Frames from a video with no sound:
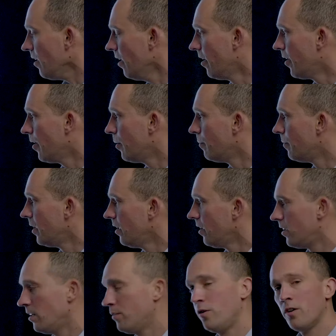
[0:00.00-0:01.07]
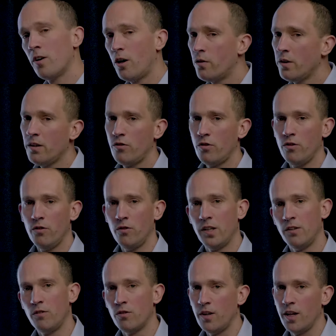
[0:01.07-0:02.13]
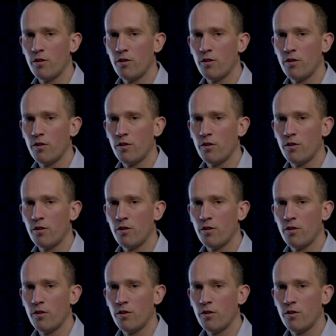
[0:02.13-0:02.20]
And if you go into